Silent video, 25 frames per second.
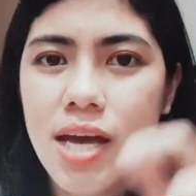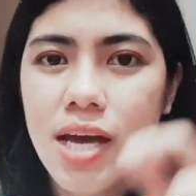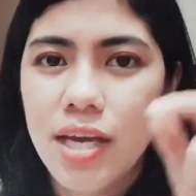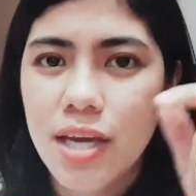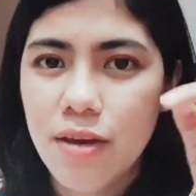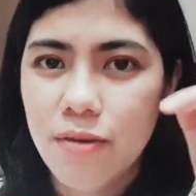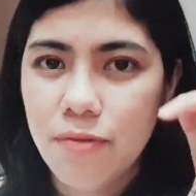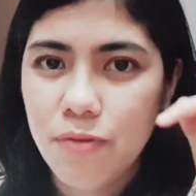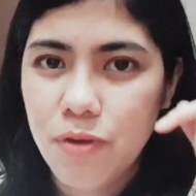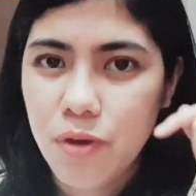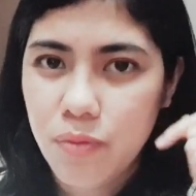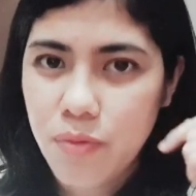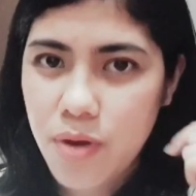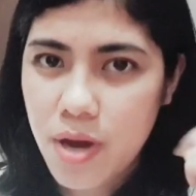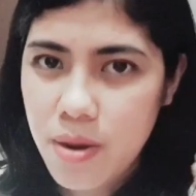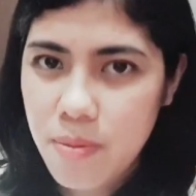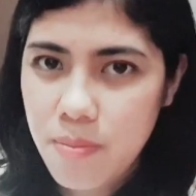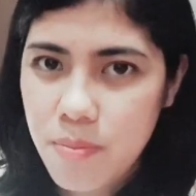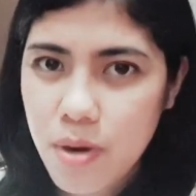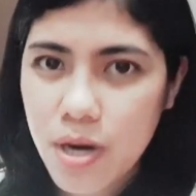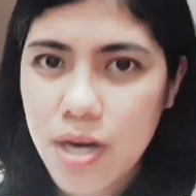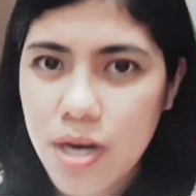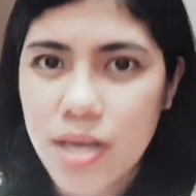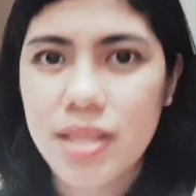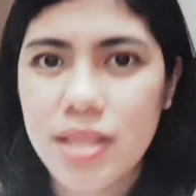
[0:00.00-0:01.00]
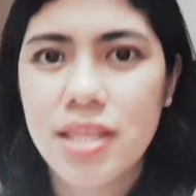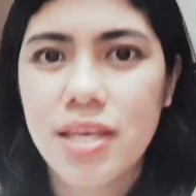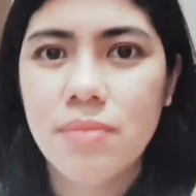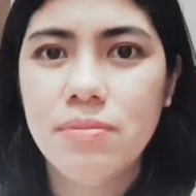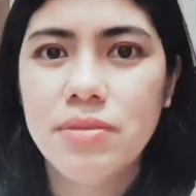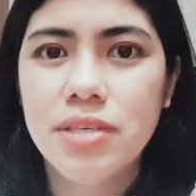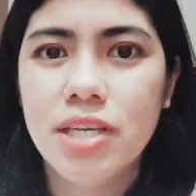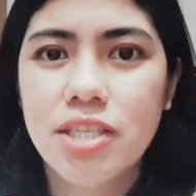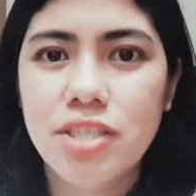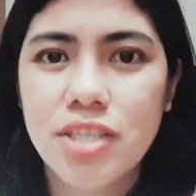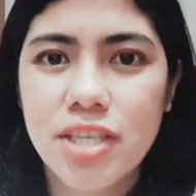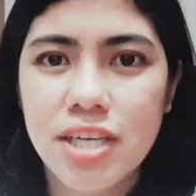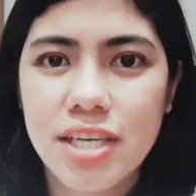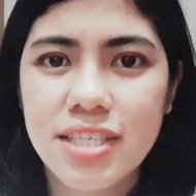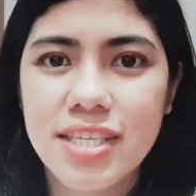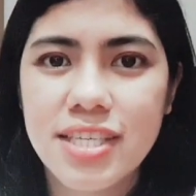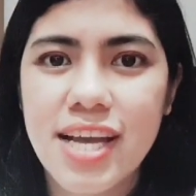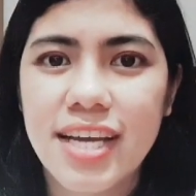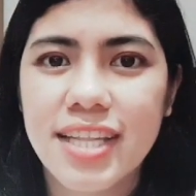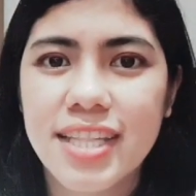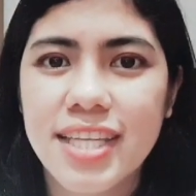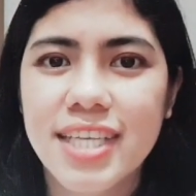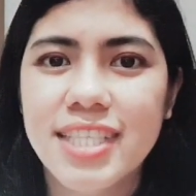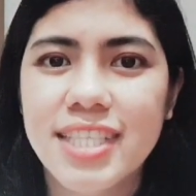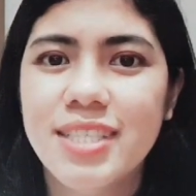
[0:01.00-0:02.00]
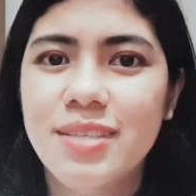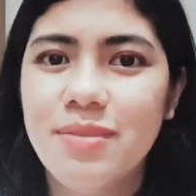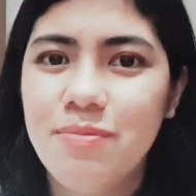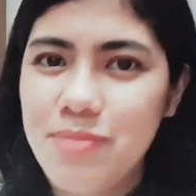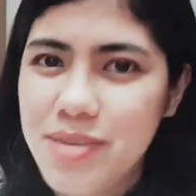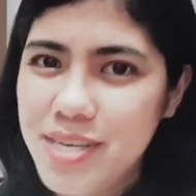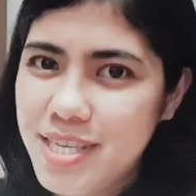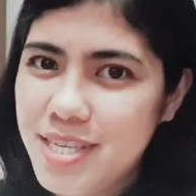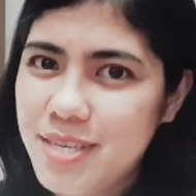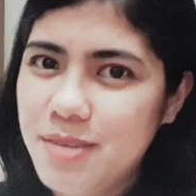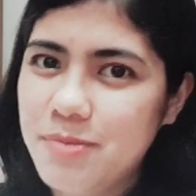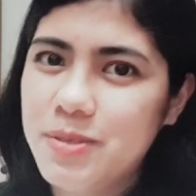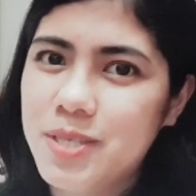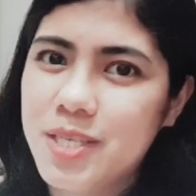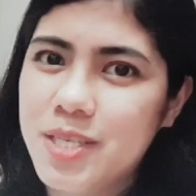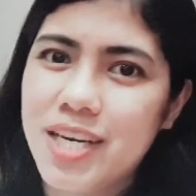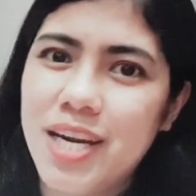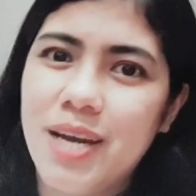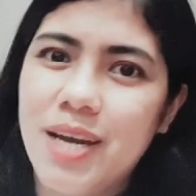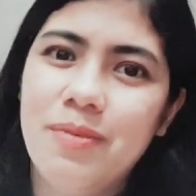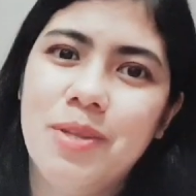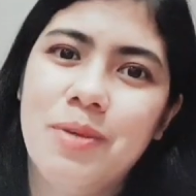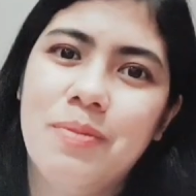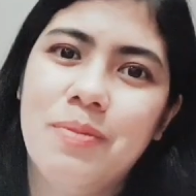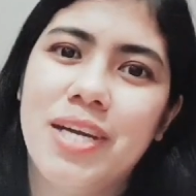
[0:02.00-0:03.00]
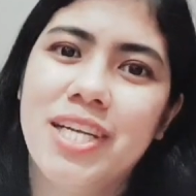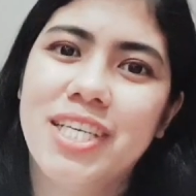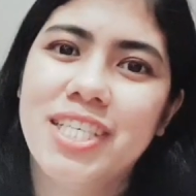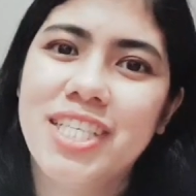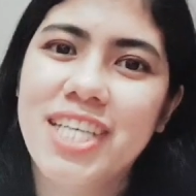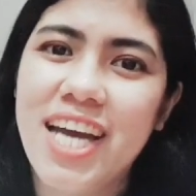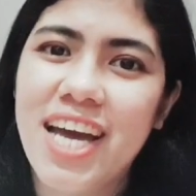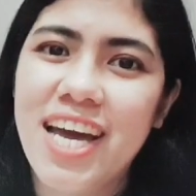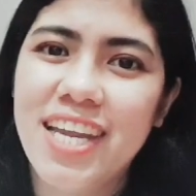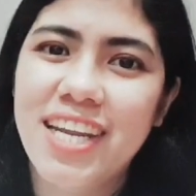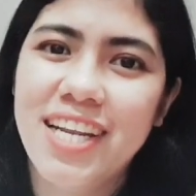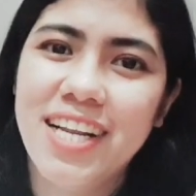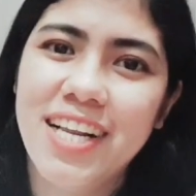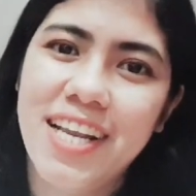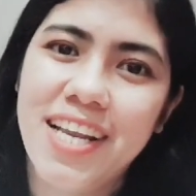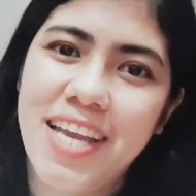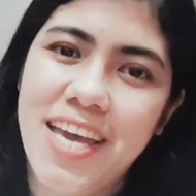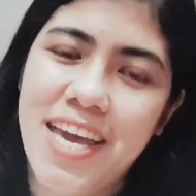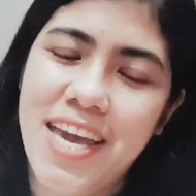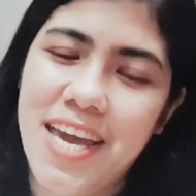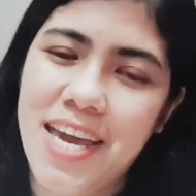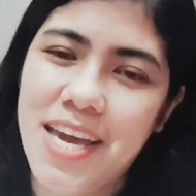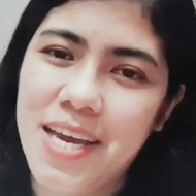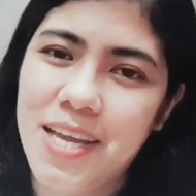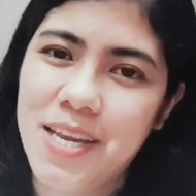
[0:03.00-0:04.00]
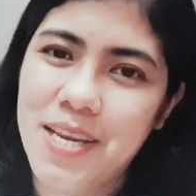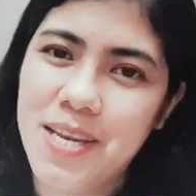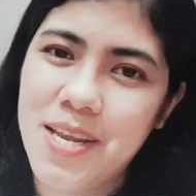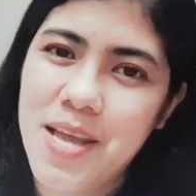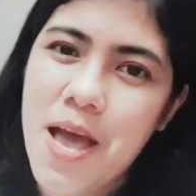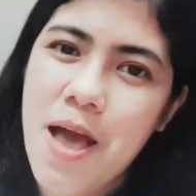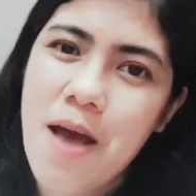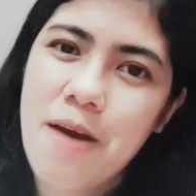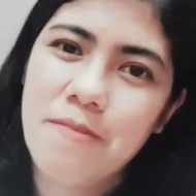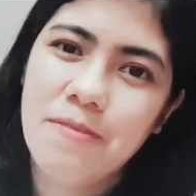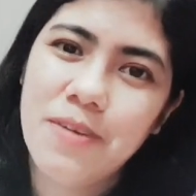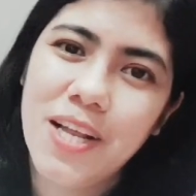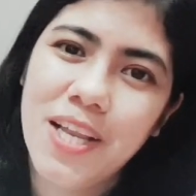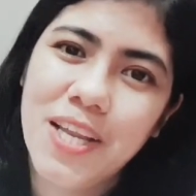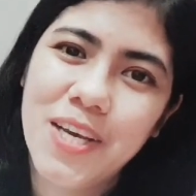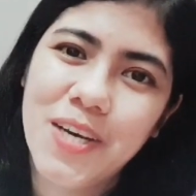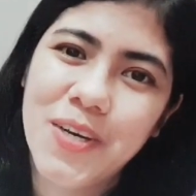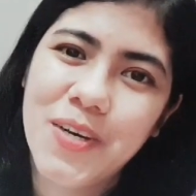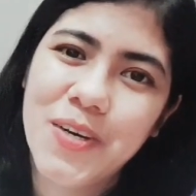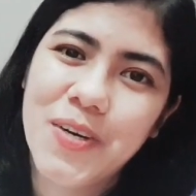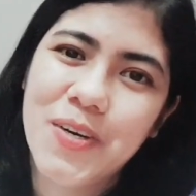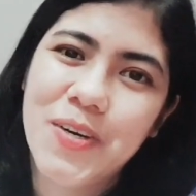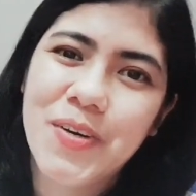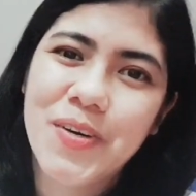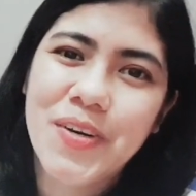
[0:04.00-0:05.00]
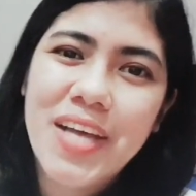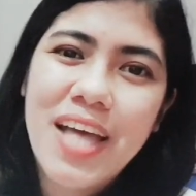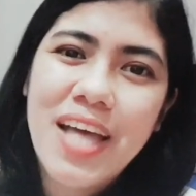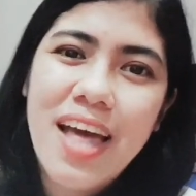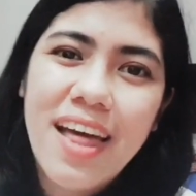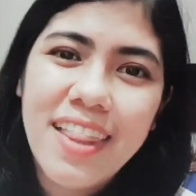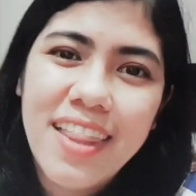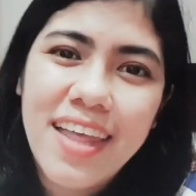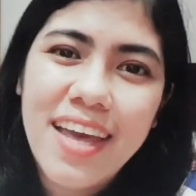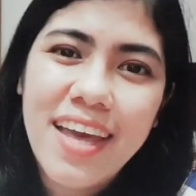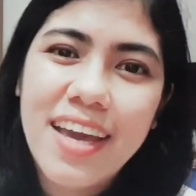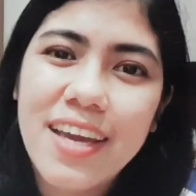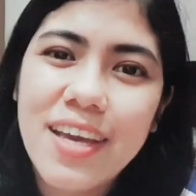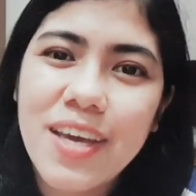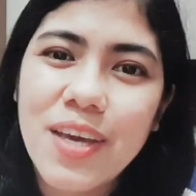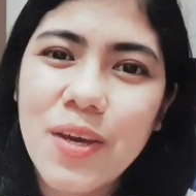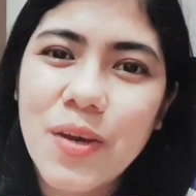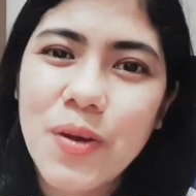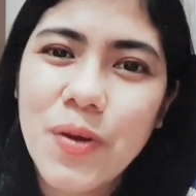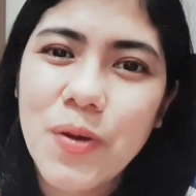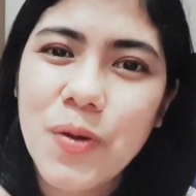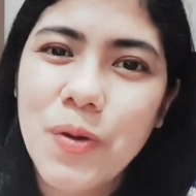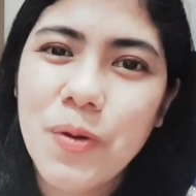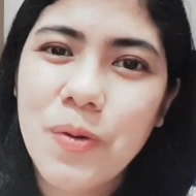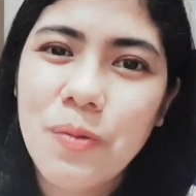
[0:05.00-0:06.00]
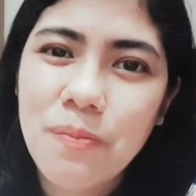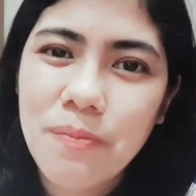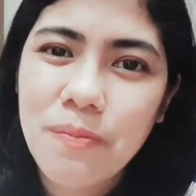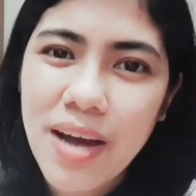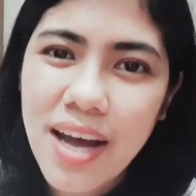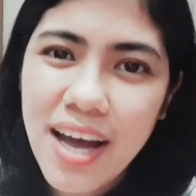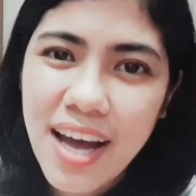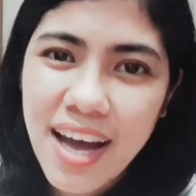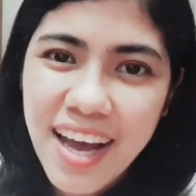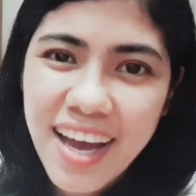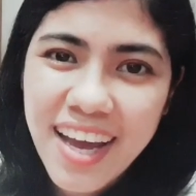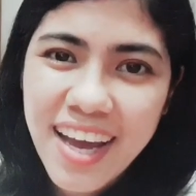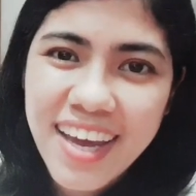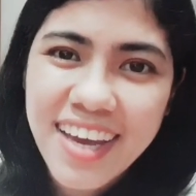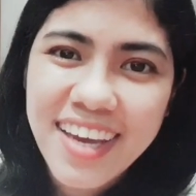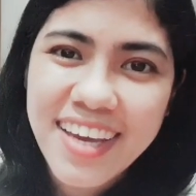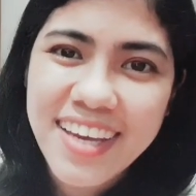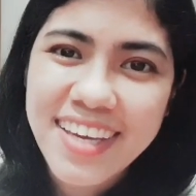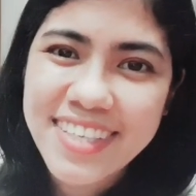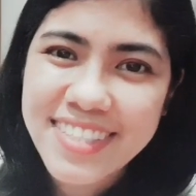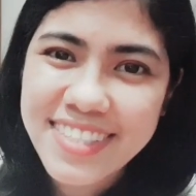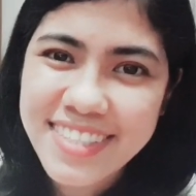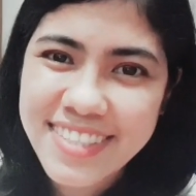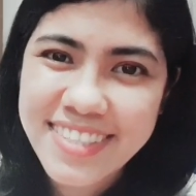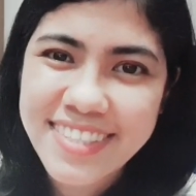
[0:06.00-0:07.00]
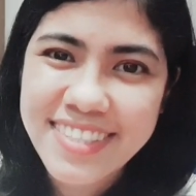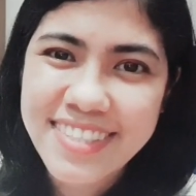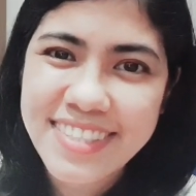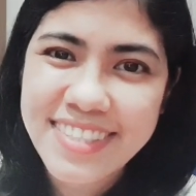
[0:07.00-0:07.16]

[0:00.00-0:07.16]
If you want more tips and tricks like this, please subscribe to my channel and follow. Thank you. Bye.